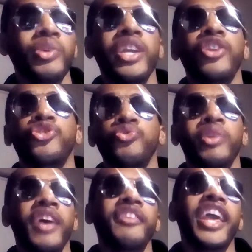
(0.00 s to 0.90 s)
We're going to do
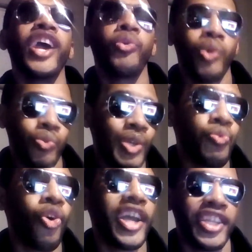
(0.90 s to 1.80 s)
whatever the hell what we
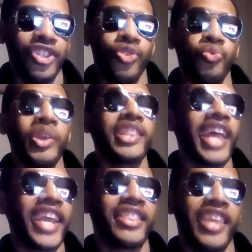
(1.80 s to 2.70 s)
want to do. We
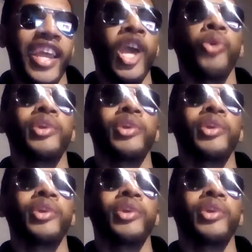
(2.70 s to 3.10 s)
like that.